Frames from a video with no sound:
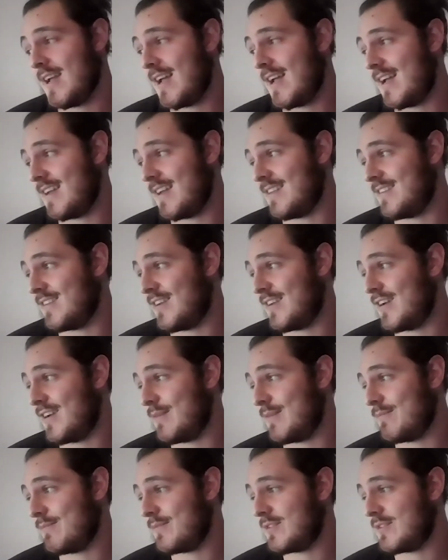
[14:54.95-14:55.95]
and
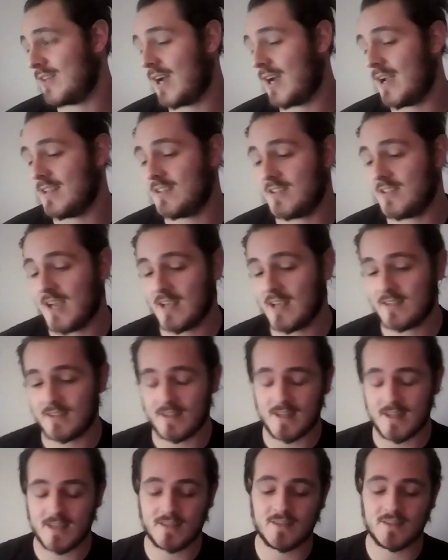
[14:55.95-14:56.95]
started
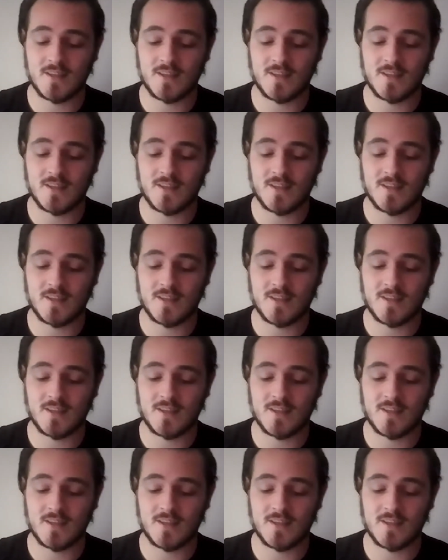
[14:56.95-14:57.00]
suggesting